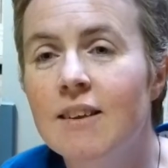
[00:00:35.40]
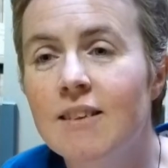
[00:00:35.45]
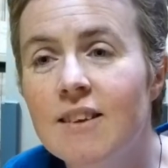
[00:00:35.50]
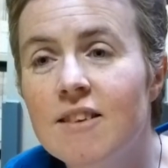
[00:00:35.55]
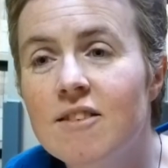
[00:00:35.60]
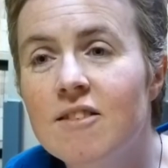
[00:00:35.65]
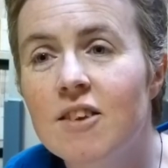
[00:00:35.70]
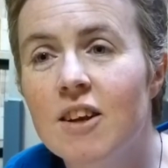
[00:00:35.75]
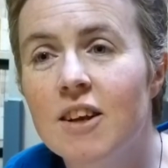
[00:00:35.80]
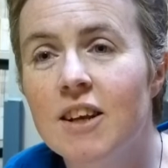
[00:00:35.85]

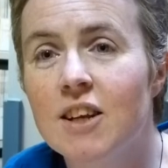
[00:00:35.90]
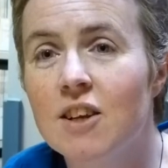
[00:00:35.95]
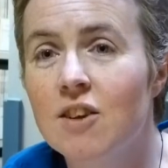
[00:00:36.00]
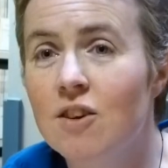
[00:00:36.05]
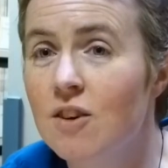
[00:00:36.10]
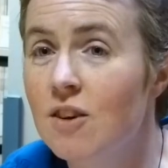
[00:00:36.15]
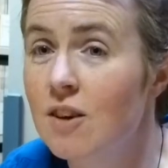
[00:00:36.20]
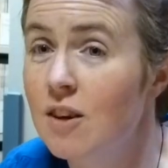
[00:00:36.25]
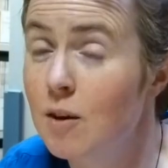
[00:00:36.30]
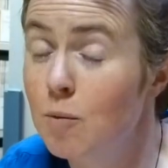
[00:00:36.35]
This study
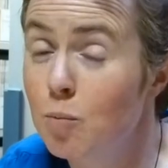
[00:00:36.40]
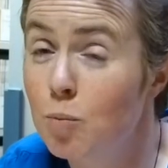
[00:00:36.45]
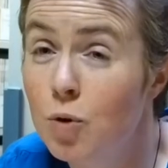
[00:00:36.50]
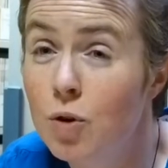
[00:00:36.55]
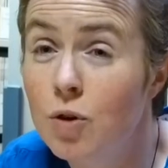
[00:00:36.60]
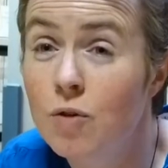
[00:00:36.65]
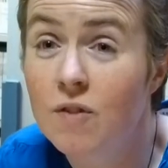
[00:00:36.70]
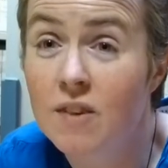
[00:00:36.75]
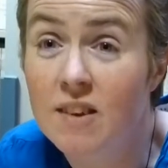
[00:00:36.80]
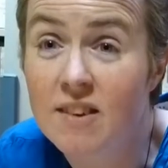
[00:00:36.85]

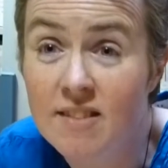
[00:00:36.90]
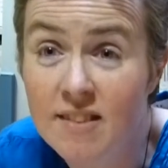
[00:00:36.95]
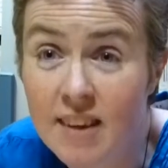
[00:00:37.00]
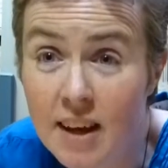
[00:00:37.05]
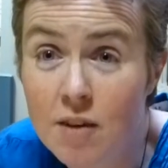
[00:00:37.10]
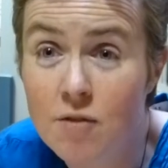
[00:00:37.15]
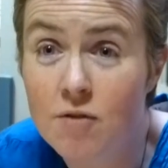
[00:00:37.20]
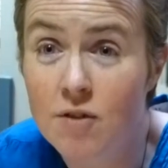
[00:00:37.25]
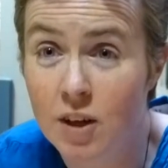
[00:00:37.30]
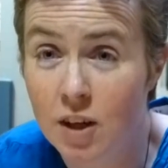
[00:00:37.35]
proved the
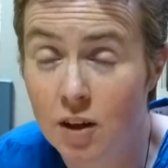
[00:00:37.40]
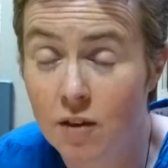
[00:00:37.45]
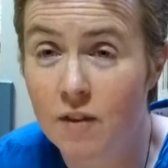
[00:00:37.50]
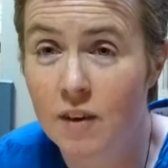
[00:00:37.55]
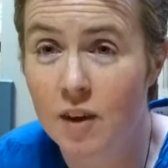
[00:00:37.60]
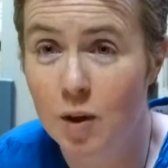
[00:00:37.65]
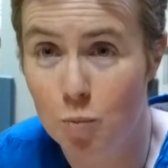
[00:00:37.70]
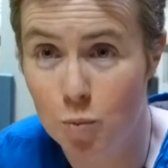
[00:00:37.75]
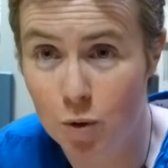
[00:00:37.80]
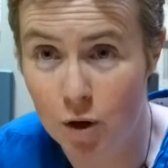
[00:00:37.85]
safety of
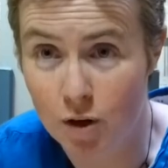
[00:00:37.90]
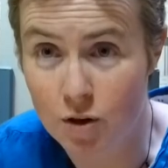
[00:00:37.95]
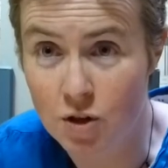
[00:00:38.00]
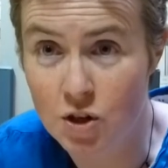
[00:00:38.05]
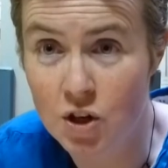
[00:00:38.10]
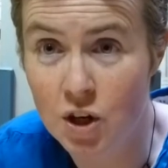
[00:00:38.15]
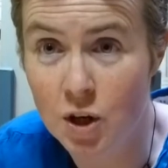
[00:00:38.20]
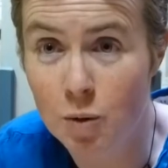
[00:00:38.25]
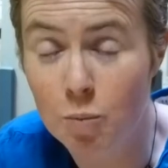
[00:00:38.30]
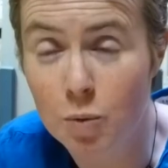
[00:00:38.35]
the
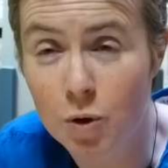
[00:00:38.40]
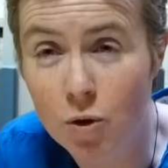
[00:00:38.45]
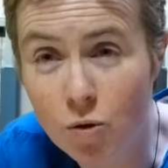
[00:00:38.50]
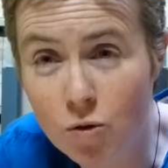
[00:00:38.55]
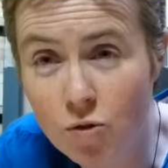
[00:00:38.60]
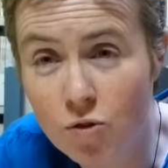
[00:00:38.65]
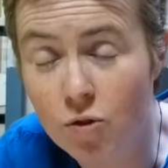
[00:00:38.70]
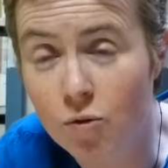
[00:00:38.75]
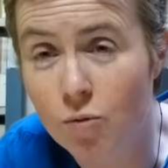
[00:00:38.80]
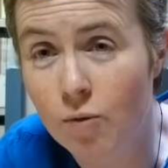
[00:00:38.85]
approach, but
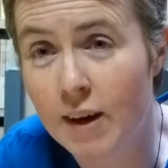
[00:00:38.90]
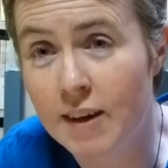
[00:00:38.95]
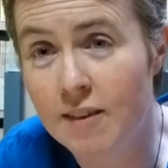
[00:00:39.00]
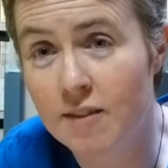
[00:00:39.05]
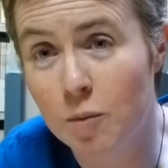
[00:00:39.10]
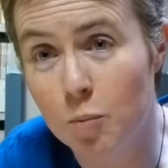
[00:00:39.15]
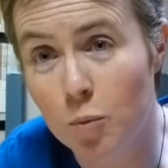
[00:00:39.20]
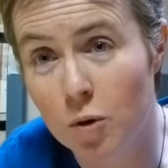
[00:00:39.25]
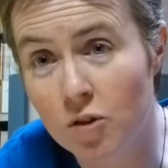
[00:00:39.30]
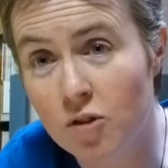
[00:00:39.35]
also
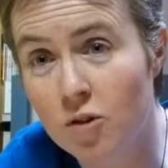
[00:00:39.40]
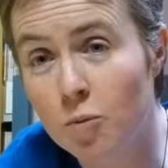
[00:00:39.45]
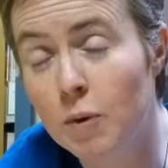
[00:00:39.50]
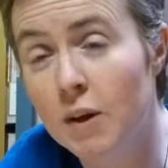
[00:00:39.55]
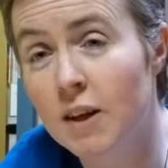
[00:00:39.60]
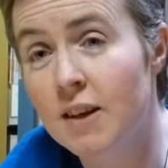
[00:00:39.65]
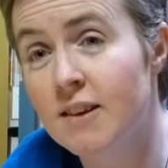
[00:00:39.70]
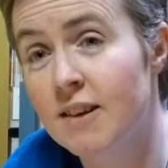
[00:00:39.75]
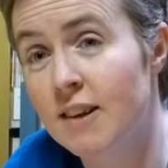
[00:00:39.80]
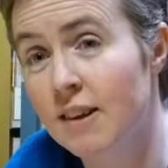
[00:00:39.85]
raised the
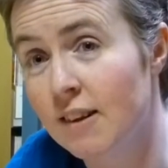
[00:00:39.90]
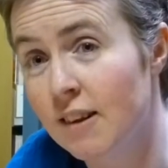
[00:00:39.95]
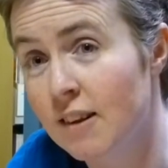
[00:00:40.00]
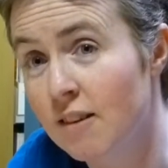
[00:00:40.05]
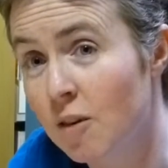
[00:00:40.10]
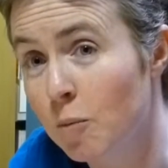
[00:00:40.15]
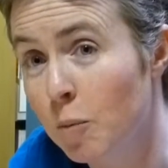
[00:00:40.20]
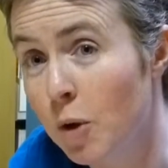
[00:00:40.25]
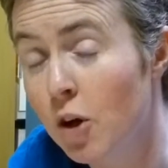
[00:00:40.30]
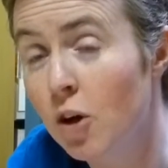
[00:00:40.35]
possibility
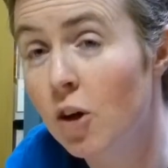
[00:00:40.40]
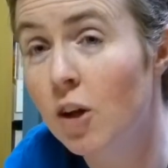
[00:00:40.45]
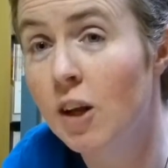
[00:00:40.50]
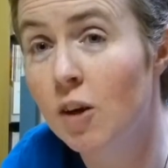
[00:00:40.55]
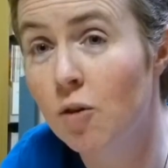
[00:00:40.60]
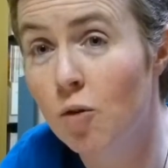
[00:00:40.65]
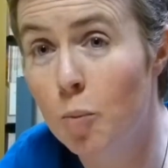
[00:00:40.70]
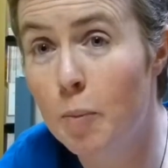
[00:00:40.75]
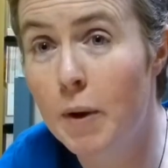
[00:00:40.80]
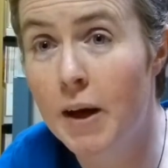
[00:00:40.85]
that some
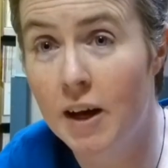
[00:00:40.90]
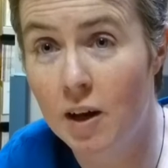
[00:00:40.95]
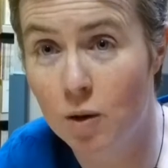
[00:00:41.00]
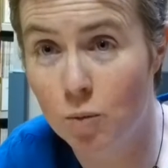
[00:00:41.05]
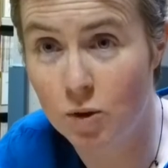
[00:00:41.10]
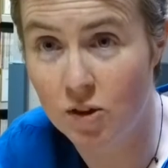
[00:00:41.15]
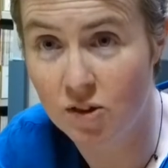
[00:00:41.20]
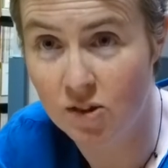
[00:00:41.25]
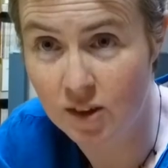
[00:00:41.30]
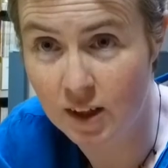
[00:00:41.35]
early repair
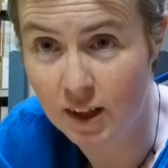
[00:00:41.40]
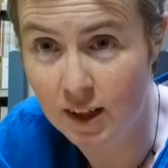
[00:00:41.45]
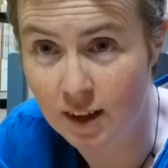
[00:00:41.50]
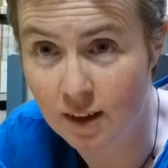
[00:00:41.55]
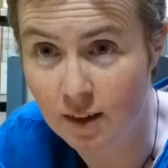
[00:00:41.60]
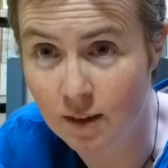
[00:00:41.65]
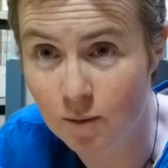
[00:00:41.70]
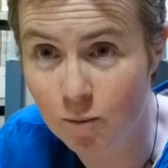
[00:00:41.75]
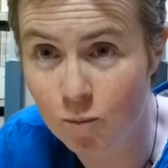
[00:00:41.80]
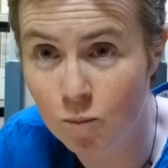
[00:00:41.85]
was seen.
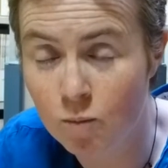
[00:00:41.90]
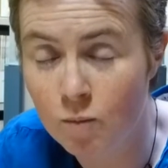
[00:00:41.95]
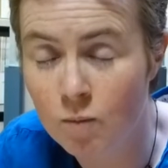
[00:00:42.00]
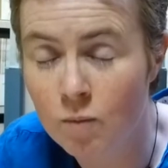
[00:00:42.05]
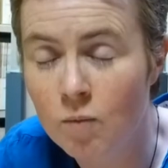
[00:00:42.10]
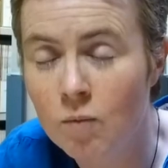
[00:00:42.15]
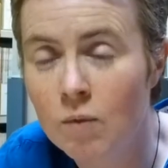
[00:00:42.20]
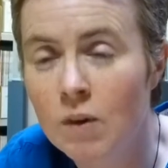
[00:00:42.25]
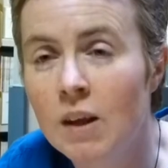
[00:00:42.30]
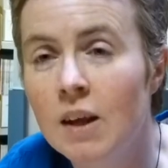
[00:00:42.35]

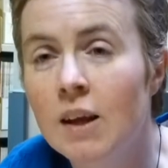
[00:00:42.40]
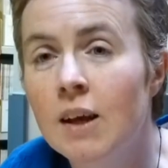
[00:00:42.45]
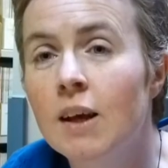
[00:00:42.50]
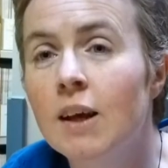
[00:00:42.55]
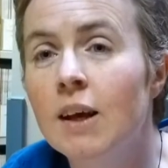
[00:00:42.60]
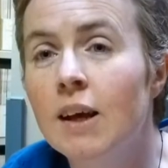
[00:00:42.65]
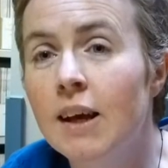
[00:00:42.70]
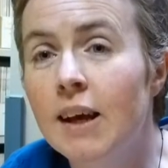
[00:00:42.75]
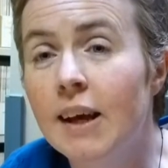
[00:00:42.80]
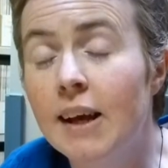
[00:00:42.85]

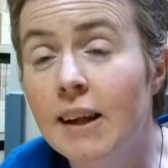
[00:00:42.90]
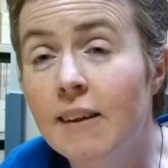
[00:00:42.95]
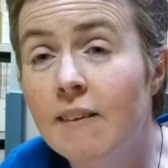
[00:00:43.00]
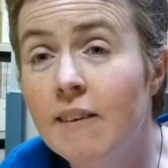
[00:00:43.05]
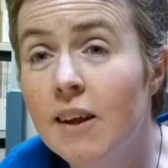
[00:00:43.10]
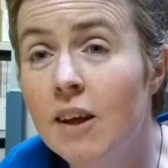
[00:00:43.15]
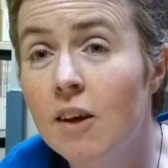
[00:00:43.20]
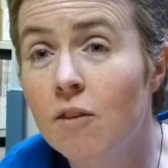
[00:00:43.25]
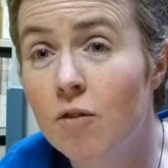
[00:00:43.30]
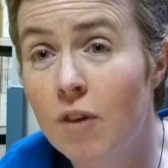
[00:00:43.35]
In
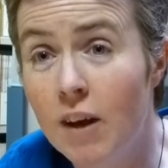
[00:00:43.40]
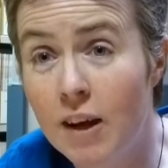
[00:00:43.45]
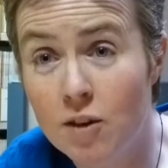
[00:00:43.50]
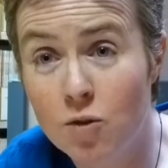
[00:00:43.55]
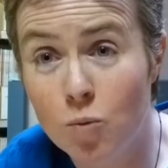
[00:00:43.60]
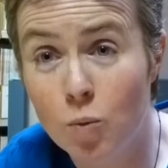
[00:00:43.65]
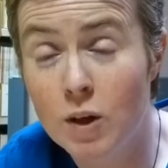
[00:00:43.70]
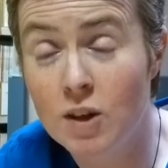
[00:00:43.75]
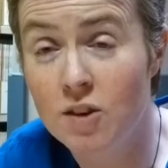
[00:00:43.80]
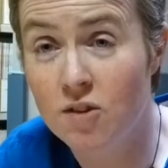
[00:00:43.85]
the
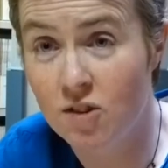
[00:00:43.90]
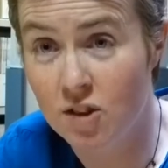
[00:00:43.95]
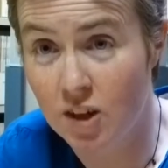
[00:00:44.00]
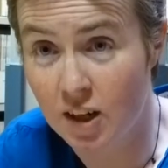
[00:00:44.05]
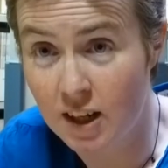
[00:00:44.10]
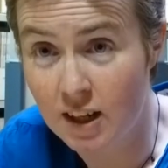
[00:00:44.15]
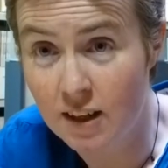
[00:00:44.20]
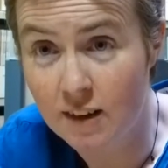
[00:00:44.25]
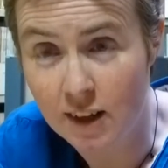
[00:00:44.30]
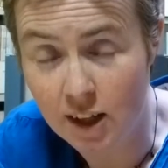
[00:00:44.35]
phase one
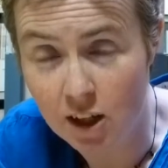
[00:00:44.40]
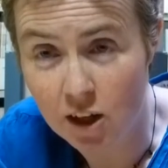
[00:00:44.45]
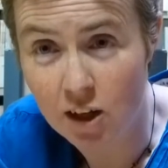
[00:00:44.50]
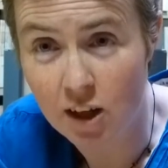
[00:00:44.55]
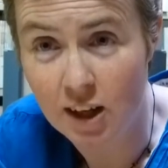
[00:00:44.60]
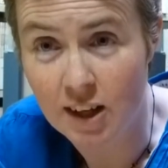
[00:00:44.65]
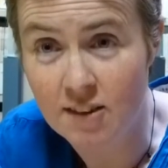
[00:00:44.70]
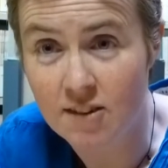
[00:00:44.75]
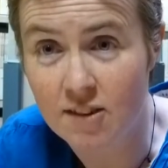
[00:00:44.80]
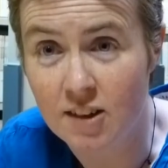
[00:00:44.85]
study, the
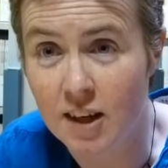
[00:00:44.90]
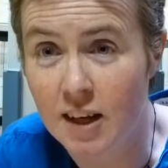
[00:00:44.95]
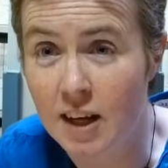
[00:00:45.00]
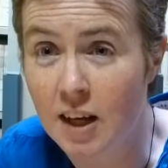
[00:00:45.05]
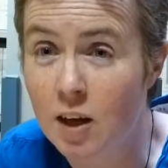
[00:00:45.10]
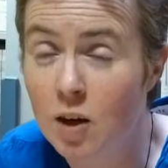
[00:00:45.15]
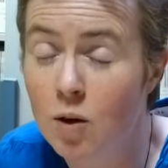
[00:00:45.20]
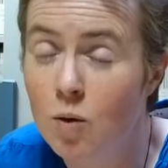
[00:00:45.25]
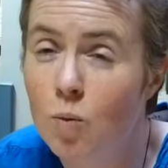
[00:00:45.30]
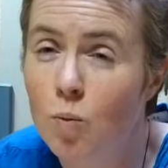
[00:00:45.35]
early
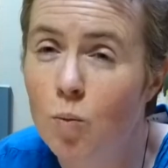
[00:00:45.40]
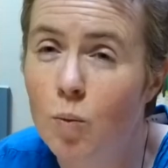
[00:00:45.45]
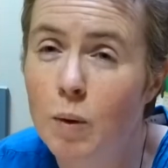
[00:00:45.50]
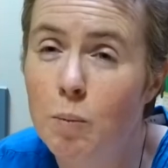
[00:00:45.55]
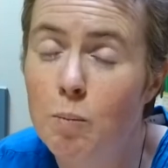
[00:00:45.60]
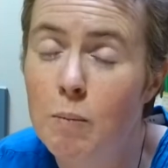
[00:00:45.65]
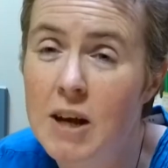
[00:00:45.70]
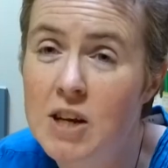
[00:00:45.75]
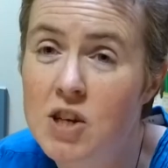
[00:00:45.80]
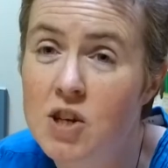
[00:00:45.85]
study, we
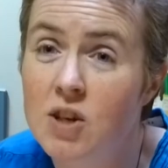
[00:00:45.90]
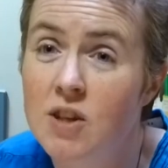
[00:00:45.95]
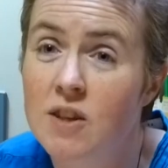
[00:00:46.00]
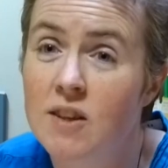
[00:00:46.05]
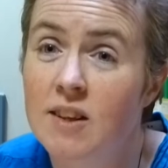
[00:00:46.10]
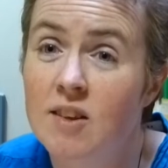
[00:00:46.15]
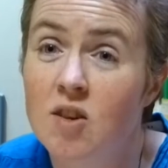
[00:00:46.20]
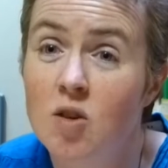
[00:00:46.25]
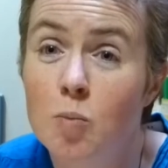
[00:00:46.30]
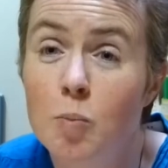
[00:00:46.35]

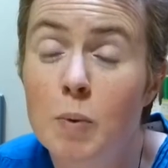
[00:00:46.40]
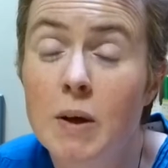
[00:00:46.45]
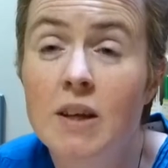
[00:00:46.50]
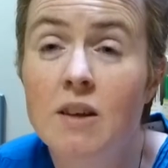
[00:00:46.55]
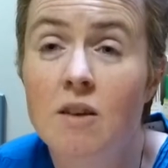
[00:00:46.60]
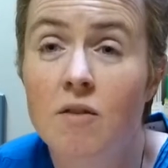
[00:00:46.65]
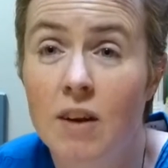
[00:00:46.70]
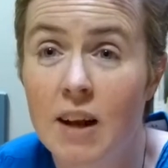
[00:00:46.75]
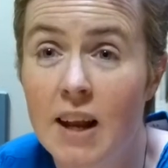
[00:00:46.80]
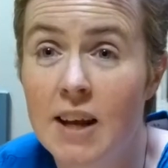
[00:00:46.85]
measured the
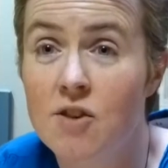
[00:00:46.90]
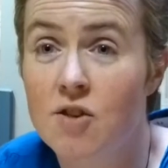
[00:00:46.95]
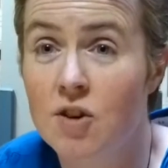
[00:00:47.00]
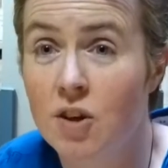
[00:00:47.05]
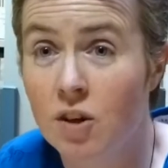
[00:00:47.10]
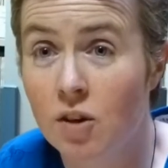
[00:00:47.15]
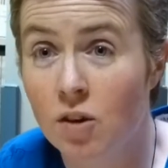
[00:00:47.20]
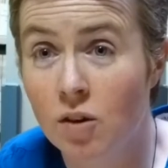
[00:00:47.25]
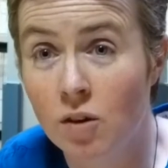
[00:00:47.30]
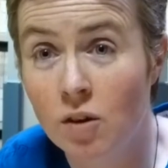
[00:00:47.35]
speed of
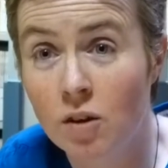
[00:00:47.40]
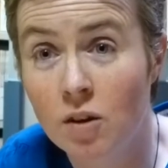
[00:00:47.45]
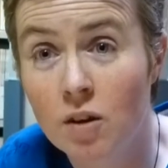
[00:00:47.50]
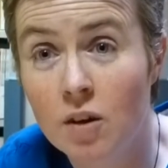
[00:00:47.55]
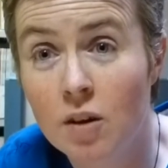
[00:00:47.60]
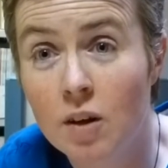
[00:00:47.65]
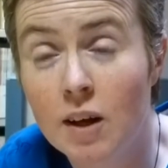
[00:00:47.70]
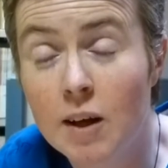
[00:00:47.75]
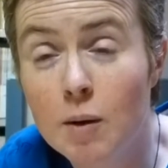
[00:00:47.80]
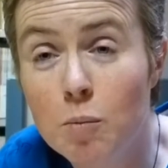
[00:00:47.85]
electrical
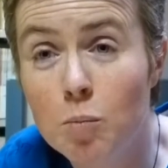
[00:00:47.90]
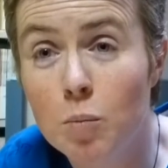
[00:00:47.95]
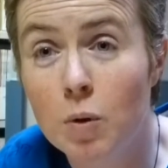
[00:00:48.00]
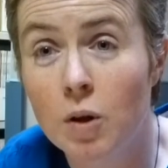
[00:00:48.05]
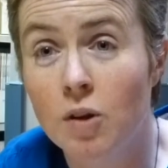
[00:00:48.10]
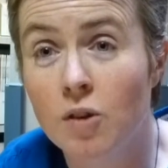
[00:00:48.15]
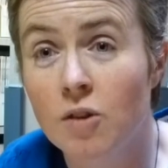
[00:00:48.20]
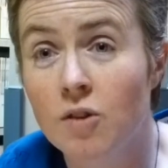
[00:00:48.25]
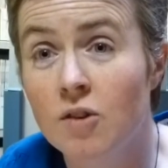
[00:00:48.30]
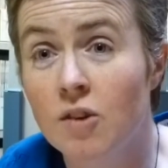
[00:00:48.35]

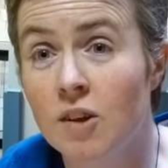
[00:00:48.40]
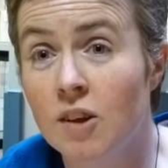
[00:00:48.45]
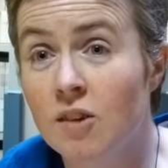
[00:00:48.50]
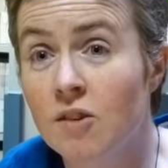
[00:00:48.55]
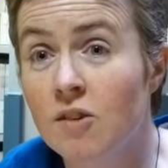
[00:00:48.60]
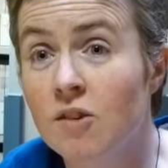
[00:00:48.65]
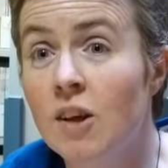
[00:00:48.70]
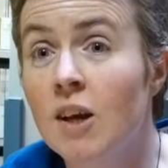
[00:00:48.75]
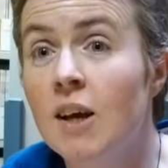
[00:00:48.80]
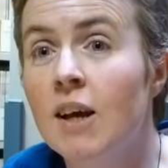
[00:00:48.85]

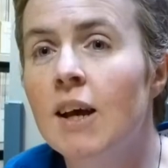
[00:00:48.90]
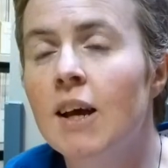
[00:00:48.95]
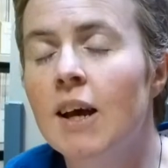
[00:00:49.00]
impulses